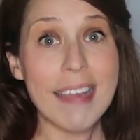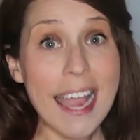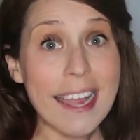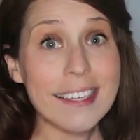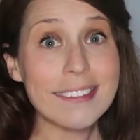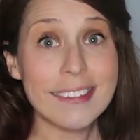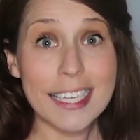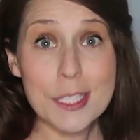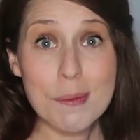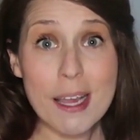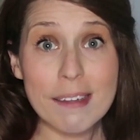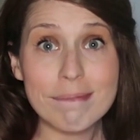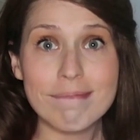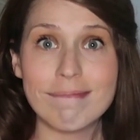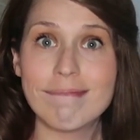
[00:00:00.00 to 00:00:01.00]
And guess
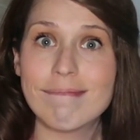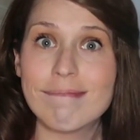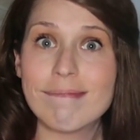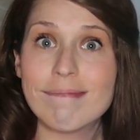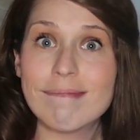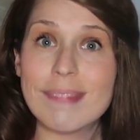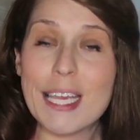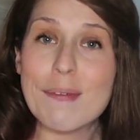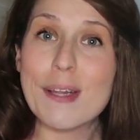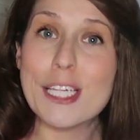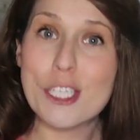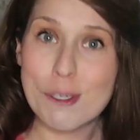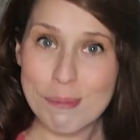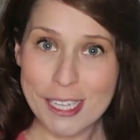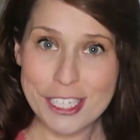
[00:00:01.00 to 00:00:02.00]
what? They
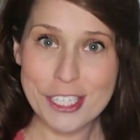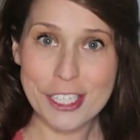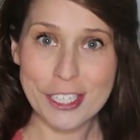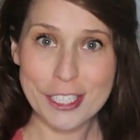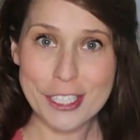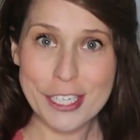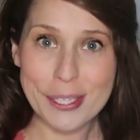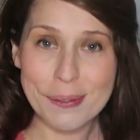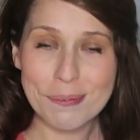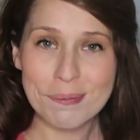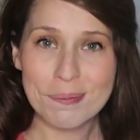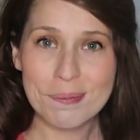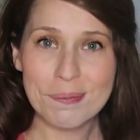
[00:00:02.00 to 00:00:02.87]
raise your blood sugar too.